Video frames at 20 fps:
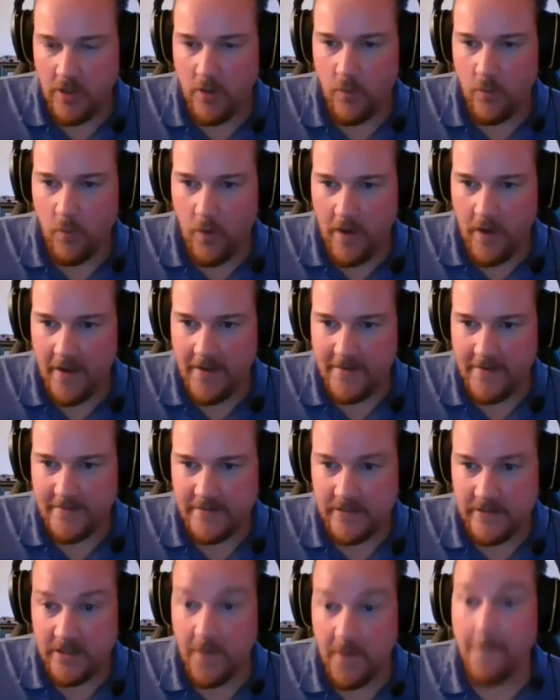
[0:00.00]

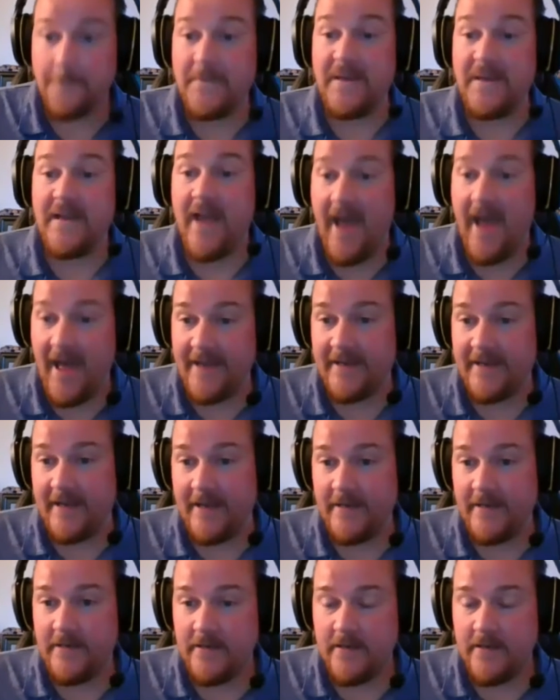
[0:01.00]
was
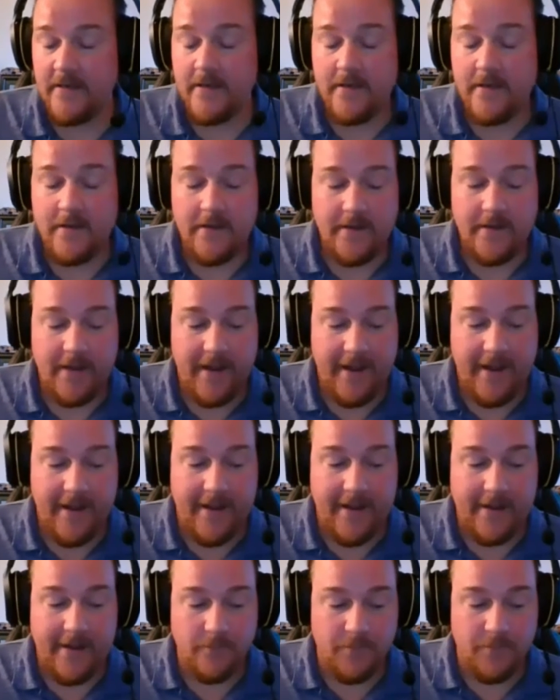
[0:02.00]
beheaded
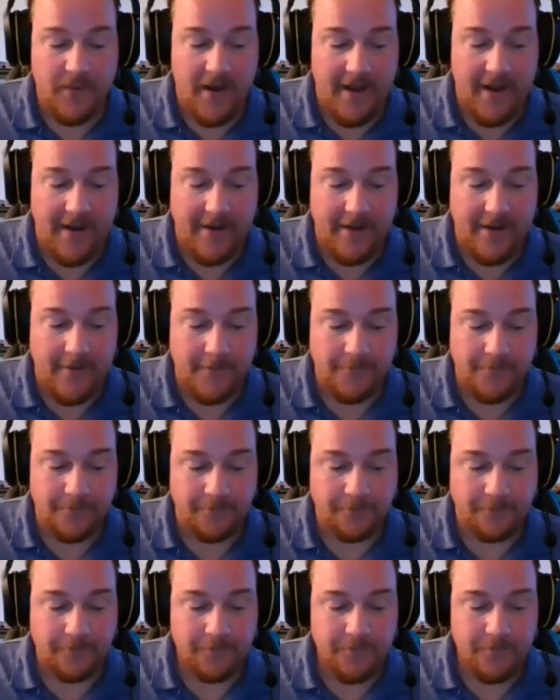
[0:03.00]
and by an
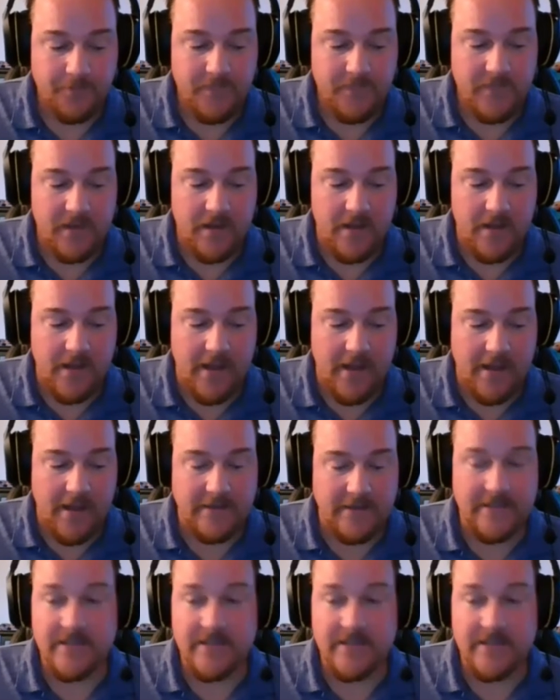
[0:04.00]
uh,